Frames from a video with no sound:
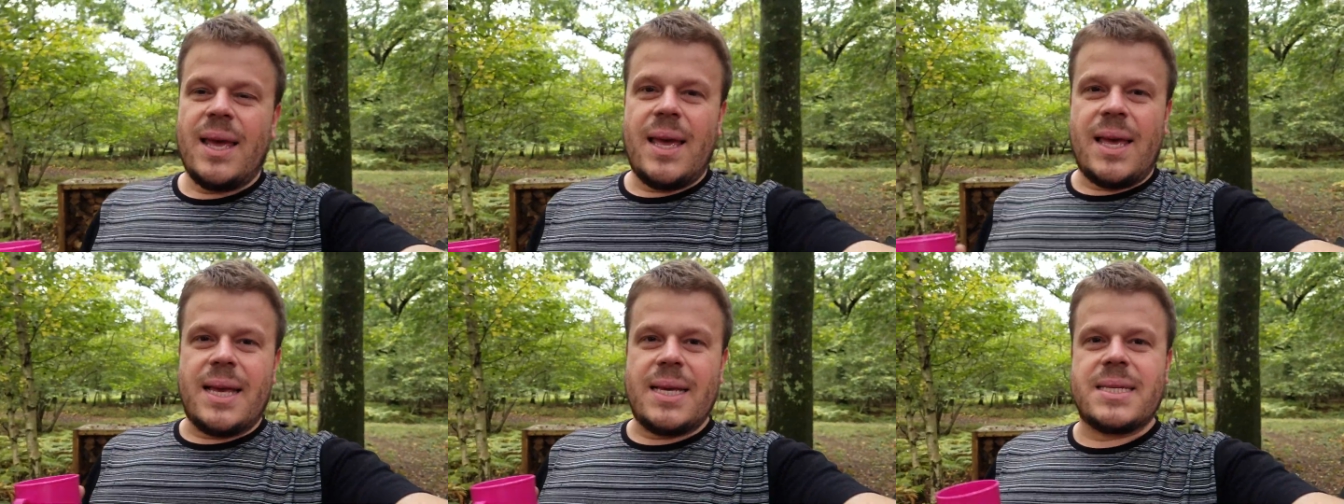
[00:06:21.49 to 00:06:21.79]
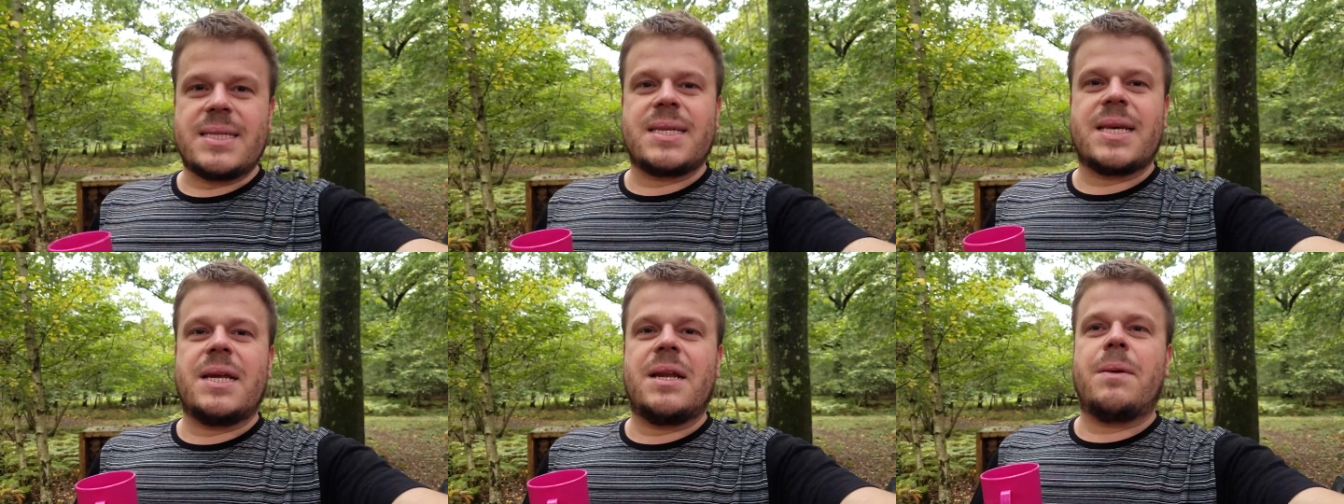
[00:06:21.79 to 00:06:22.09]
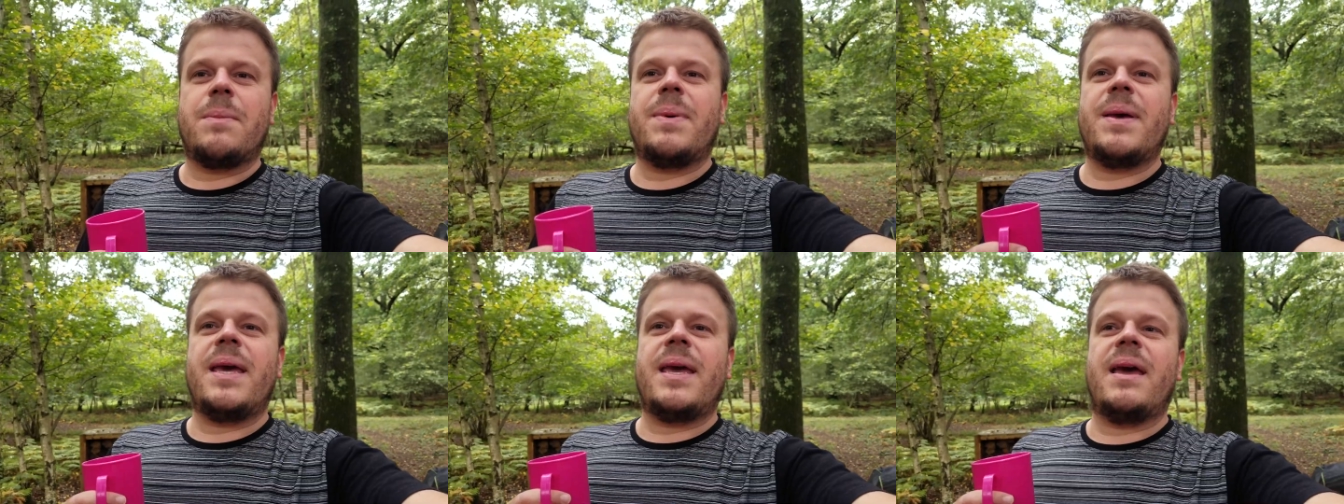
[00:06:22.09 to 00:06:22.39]
is going
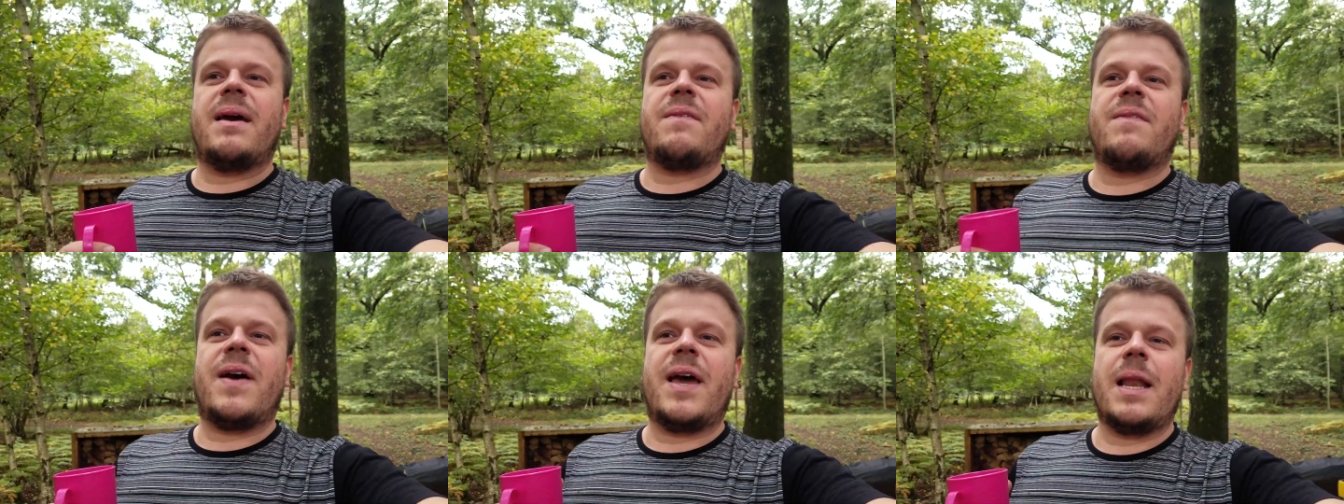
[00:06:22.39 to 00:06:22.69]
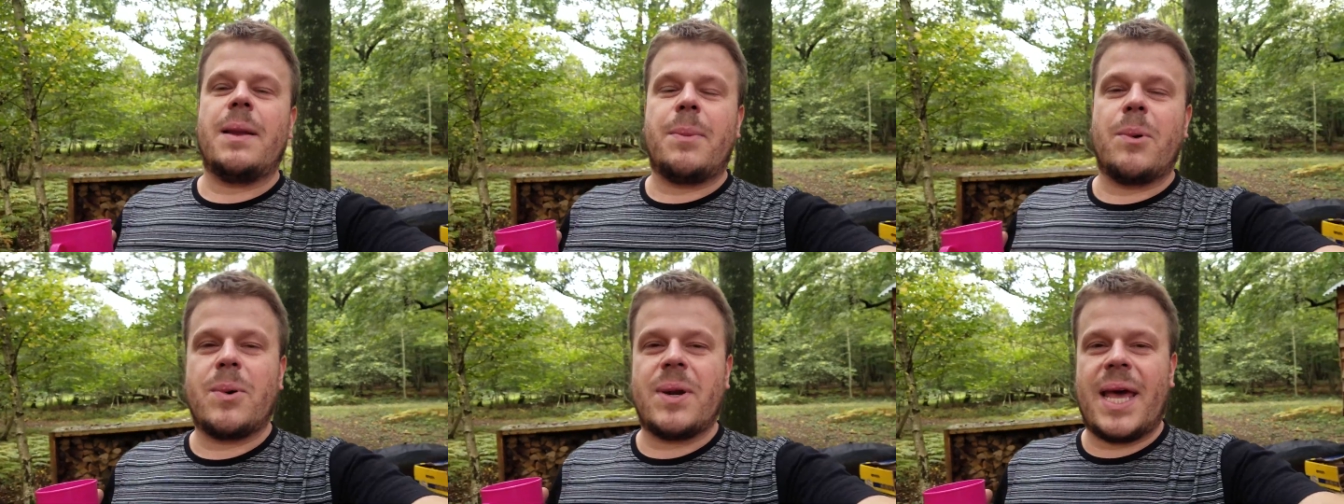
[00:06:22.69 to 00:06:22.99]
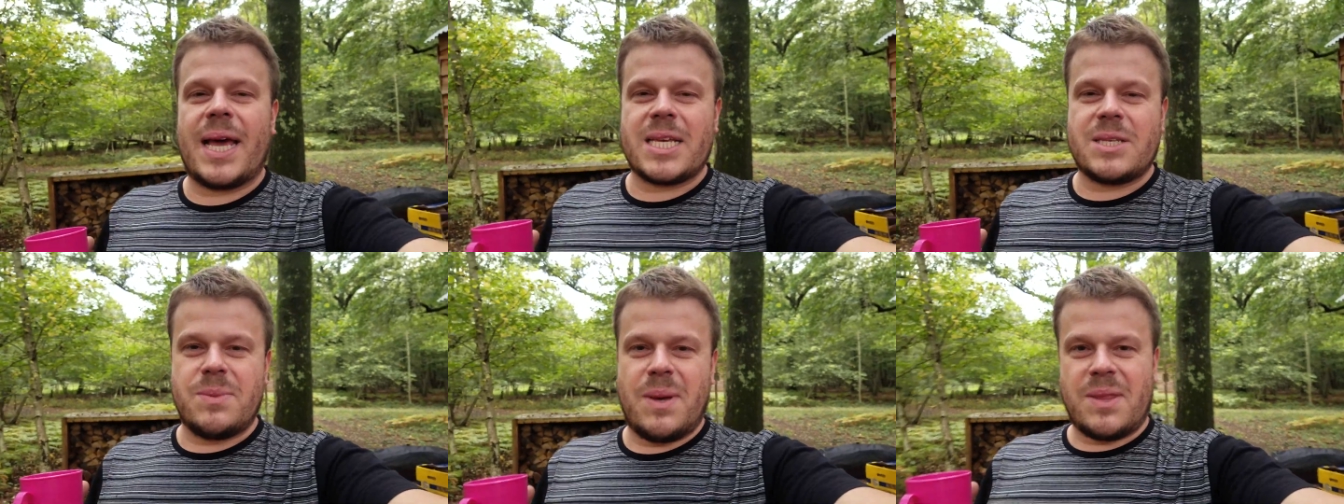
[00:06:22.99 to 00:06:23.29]
to be available
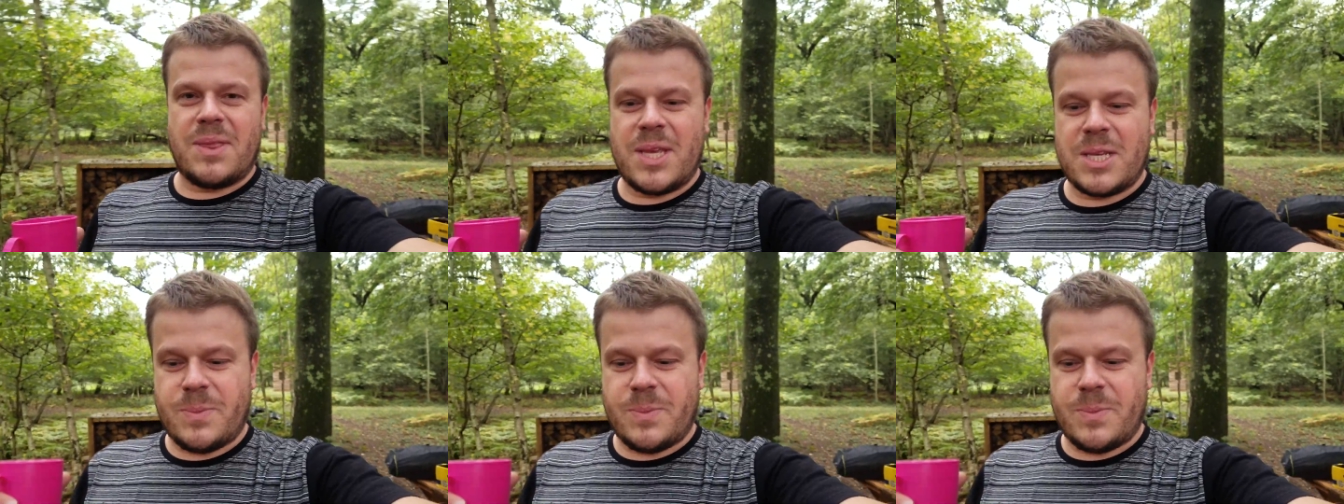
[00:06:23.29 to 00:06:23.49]
next month.